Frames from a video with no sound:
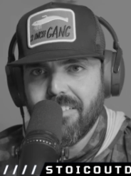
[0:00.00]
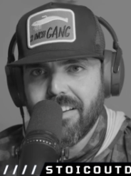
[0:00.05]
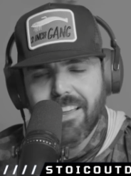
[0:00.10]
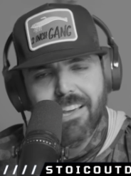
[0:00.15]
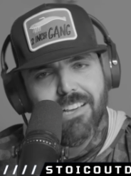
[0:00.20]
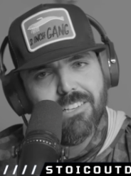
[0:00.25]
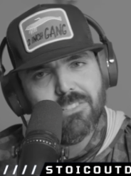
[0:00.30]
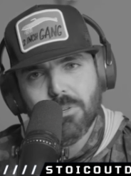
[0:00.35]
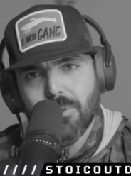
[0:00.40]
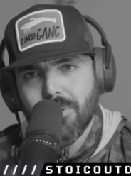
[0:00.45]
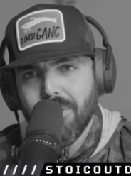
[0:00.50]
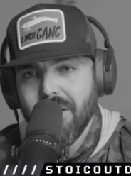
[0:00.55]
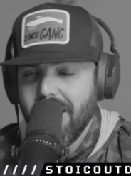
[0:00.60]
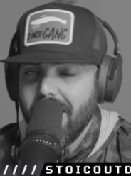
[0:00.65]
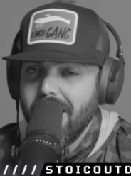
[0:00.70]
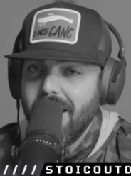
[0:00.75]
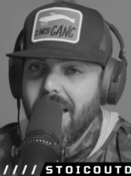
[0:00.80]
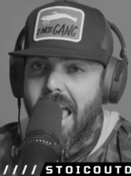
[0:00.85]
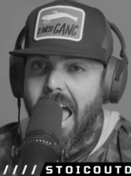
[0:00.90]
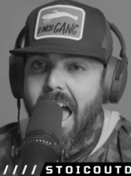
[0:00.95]
day. So
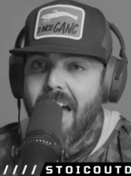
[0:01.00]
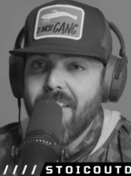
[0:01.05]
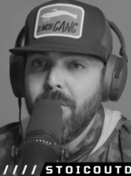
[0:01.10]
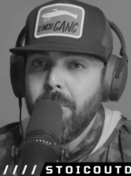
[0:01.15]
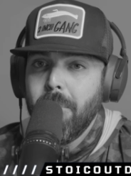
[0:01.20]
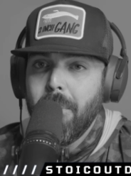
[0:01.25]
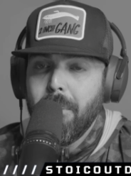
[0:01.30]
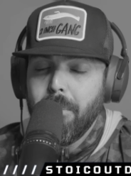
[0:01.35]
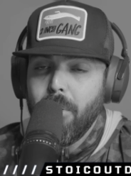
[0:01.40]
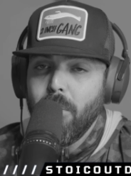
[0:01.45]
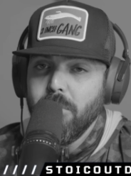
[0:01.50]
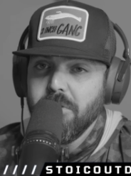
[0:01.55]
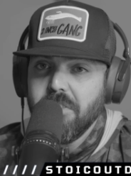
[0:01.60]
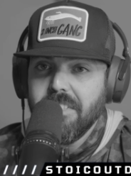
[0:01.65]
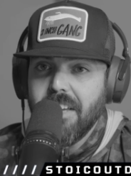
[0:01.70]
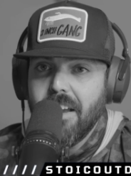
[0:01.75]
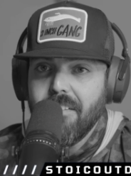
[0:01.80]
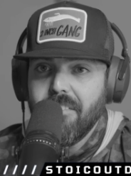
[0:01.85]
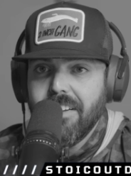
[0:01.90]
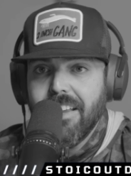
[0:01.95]
haven't been
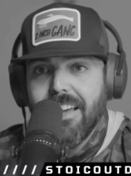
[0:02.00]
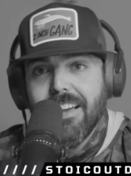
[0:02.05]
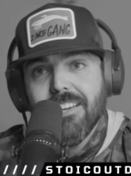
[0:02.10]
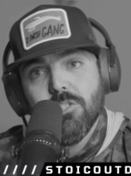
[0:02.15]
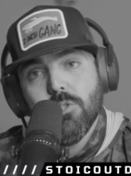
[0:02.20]
posting every day.